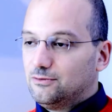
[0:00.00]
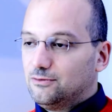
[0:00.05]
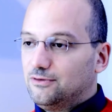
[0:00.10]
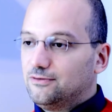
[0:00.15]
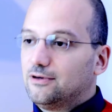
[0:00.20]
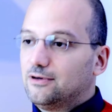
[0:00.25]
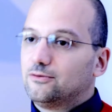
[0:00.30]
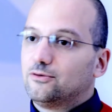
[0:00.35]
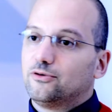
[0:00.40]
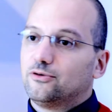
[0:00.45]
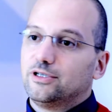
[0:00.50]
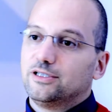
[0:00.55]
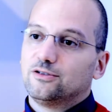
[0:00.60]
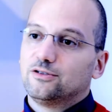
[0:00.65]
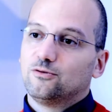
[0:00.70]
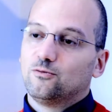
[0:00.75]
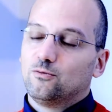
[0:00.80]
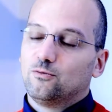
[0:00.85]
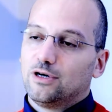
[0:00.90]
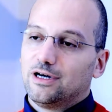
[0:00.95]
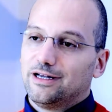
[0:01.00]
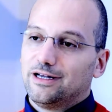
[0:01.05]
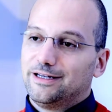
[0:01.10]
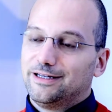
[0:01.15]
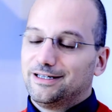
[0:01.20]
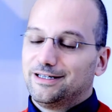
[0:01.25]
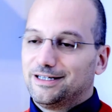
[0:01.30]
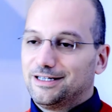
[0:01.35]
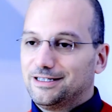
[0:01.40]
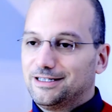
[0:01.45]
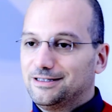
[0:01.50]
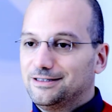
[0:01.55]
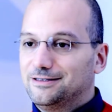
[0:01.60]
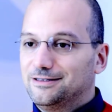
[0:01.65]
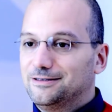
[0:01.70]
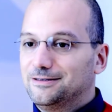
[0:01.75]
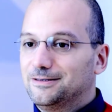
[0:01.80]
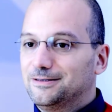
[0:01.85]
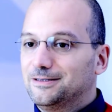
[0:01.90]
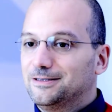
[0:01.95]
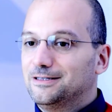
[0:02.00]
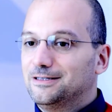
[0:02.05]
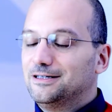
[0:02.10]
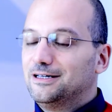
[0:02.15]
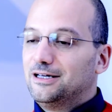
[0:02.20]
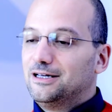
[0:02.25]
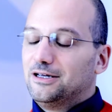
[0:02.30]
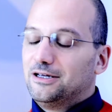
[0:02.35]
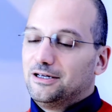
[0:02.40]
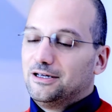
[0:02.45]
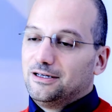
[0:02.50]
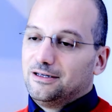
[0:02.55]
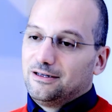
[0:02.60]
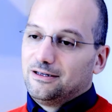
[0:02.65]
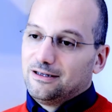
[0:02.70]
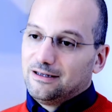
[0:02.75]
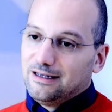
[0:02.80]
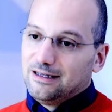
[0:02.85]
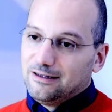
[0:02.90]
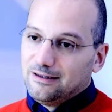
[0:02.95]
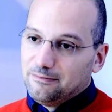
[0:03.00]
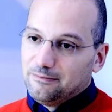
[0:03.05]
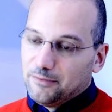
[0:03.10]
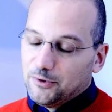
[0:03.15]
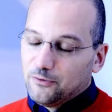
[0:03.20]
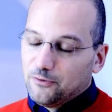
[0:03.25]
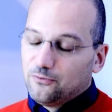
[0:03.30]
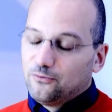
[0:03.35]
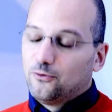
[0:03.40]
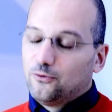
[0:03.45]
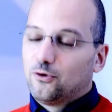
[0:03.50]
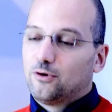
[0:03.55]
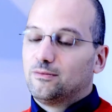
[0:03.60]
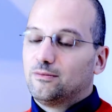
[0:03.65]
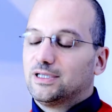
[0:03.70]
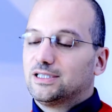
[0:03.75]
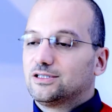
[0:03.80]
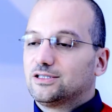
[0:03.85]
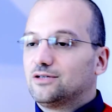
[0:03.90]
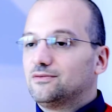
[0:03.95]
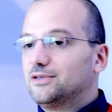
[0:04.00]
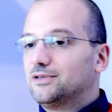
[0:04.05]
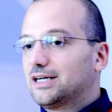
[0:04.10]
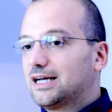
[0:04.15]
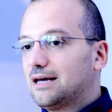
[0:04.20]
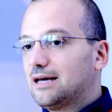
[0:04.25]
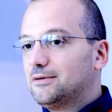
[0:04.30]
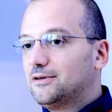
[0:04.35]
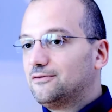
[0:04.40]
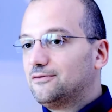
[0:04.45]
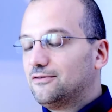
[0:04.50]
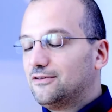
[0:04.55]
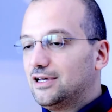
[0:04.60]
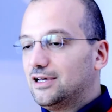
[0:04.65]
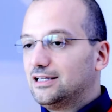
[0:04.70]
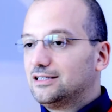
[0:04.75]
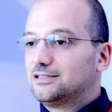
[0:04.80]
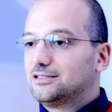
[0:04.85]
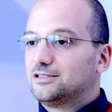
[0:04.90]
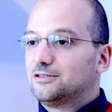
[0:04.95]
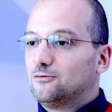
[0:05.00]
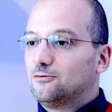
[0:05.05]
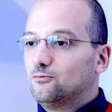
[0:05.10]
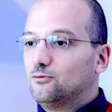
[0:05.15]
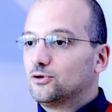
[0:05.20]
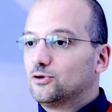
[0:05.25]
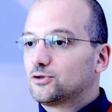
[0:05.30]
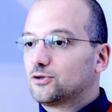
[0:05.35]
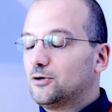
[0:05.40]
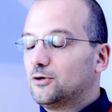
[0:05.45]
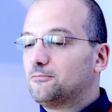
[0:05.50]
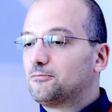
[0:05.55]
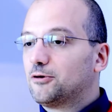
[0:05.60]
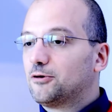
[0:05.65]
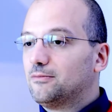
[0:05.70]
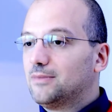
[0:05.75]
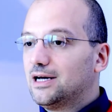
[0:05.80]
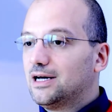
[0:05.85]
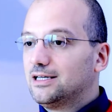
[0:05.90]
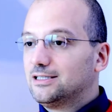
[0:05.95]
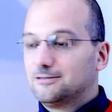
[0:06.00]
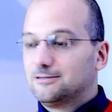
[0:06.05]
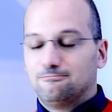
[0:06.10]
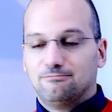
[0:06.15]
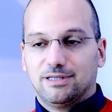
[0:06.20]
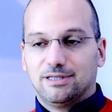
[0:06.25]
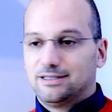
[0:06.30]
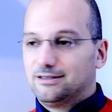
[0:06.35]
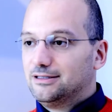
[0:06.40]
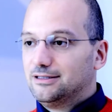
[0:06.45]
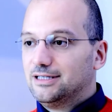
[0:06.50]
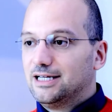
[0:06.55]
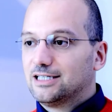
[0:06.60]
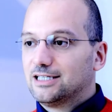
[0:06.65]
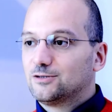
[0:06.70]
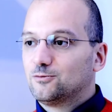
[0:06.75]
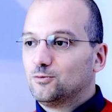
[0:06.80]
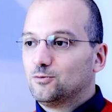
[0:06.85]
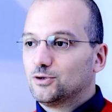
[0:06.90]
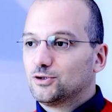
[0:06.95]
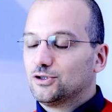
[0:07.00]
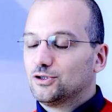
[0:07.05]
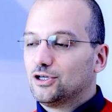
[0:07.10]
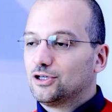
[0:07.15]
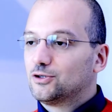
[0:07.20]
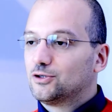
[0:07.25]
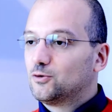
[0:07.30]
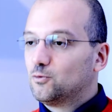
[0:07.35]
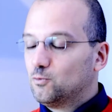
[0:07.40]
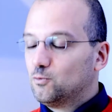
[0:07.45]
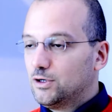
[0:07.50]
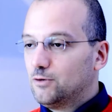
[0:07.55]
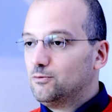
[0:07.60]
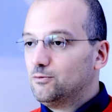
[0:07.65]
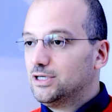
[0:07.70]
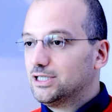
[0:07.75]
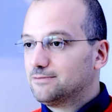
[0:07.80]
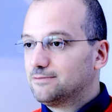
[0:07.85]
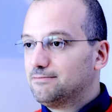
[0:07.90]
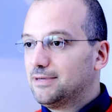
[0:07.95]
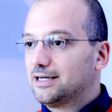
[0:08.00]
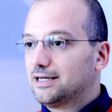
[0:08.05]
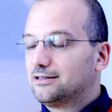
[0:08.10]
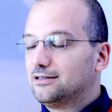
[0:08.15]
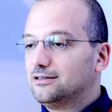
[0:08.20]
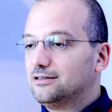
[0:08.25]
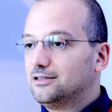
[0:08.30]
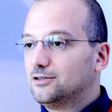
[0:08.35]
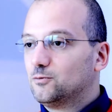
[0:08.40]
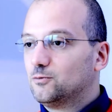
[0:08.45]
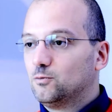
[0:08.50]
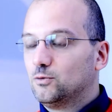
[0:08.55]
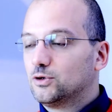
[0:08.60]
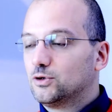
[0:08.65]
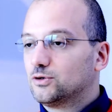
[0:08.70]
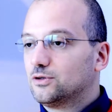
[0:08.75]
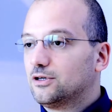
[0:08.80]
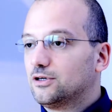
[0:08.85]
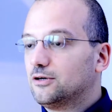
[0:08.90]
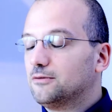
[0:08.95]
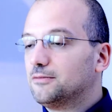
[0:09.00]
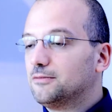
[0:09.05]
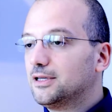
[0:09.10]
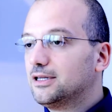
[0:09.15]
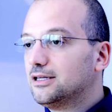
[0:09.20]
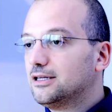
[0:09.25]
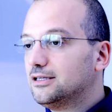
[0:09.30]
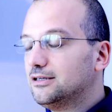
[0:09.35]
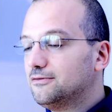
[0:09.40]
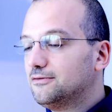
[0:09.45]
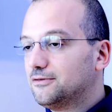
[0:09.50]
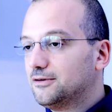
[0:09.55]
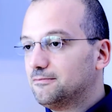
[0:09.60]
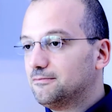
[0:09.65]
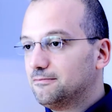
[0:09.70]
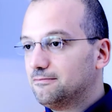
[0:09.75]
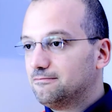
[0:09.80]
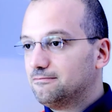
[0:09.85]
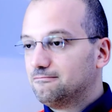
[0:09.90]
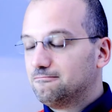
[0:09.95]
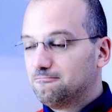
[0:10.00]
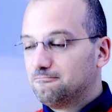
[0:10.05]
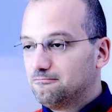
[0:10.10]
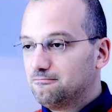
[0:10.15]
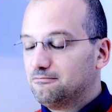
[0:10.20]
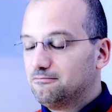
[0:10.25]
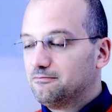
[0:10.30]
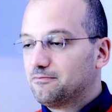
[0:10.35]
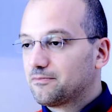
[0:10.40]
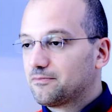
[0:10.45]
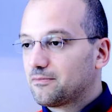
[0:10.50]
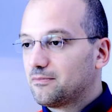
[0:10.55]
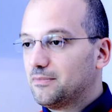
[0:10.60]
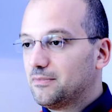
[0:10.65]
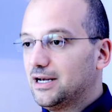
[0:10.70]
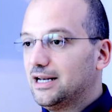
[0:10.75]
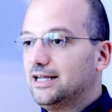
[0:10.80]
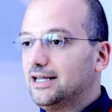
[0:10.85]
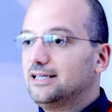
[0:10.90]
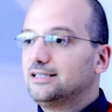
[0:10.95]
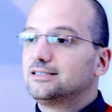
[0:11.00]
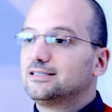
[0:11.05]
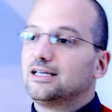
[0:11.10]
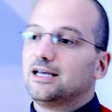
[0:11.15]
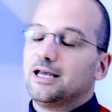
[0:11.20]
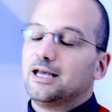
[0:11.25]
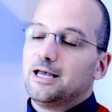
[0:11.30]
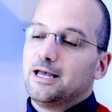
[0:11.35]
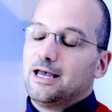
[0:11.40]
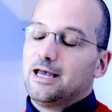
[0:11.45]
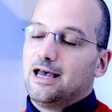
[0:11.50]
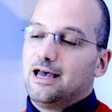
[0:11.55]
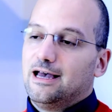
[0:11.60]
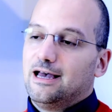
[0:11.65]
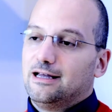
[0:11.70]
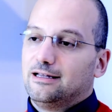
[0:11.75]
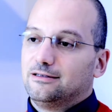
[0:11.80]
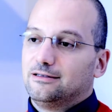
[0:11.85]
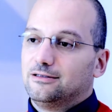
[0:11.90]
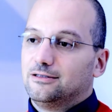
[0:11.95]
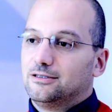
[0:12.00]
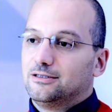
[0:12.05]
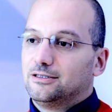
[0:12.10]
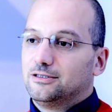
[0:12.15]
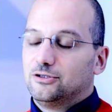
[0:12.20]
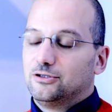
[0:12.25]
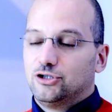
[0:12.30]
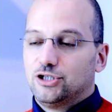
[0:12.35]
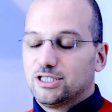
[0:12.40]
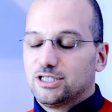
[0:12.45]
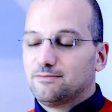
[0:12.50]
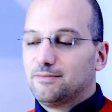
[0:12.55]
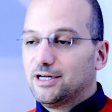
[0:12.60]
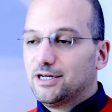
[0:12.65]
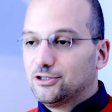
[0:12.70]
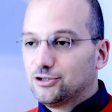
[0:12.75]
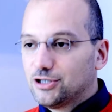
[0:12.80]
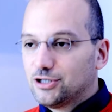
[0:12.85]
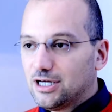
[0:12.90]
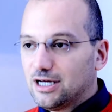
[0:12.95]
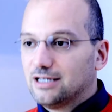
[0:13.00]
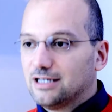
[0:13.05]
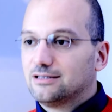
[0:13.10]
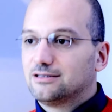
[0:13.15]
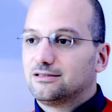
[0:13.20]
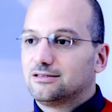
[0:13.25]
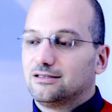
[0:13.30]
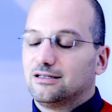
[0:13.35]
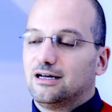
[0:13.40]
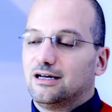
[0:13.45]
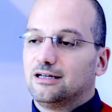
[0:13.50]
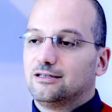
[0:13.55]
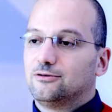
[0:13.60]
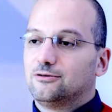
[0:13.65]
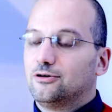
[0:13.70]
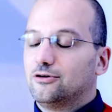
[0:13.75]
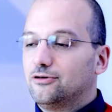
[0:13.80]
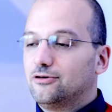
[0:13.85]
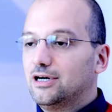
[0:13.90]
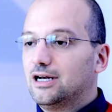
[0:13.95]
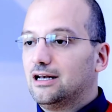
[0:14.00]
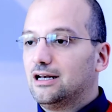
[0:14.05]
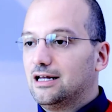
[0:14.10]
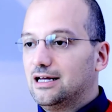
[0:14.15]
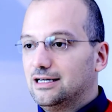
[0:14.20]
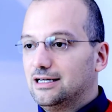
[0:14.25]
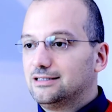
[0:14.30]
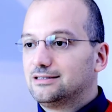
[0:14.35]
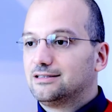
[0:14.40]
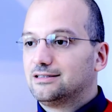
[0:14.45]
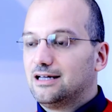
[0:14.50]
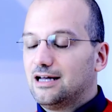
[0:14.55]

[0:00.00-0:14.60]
we found the reason why the performance of the cabin fans was compromised, but the dust was not where we expected. It was on a completely different place, and just by chance, Andre realized